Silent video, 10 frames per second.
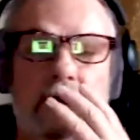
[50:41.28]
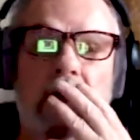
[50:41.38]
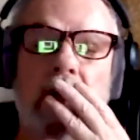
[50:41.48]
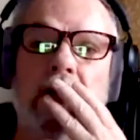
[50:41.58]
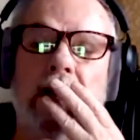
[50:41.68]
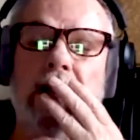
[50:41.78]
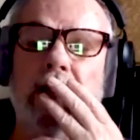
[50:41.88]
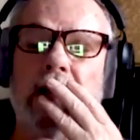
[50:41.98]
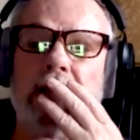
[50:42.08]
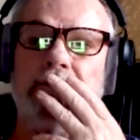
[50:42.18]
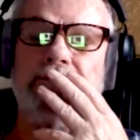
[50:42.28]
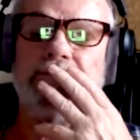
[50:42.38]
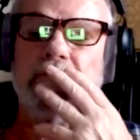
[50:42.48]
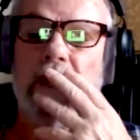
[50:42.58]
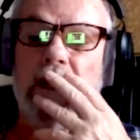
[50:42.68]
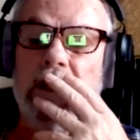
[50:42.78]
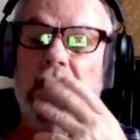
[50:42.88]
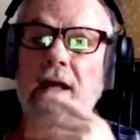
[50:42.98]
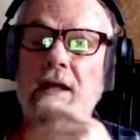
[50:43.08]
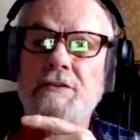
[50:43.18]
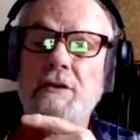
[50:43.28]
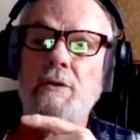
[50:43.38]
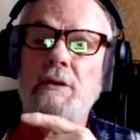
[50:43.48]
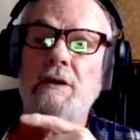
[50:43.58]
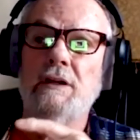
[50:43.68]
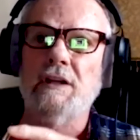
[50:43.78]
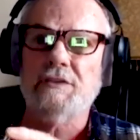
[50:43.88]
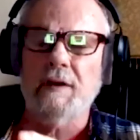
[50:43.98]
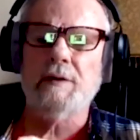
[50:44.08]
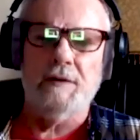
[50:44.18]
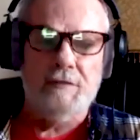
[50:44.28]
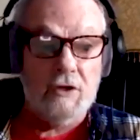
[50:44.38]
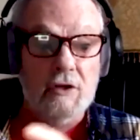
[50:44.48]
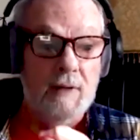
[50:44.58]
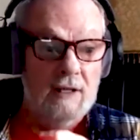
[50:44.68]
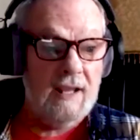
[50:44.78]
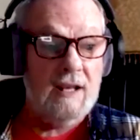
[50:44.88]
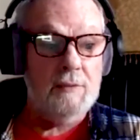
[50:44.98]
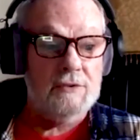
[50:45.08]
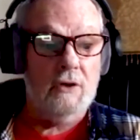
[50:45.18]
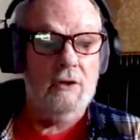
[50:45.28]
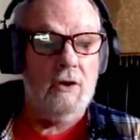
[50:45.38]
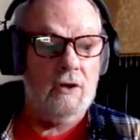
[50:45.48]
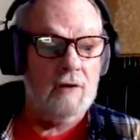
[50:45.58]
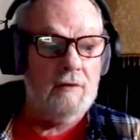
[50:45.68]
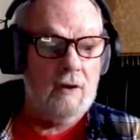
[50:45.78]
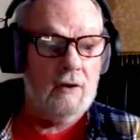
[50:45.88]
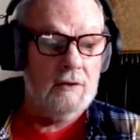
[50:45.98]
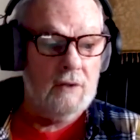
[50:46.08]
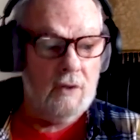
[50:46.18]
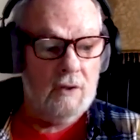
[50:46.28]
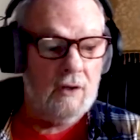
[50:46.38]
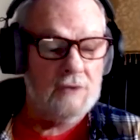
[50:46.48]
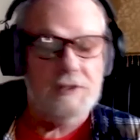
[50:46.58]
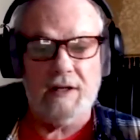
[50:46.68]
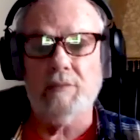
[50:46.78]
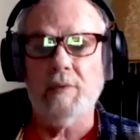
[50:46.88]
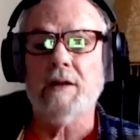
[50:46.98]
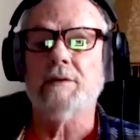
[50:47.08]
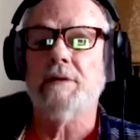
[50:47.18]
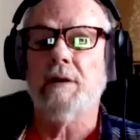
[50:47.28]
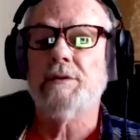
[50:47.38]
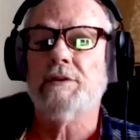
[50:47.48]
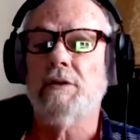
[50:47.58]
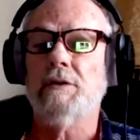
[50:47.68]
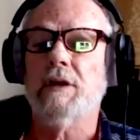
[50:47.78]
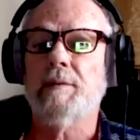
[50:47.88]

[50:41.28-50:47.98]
So anyway, yeah. Uh, so it, it's very different. You could have been a lady was on, on our on, on our second record. That was a long time.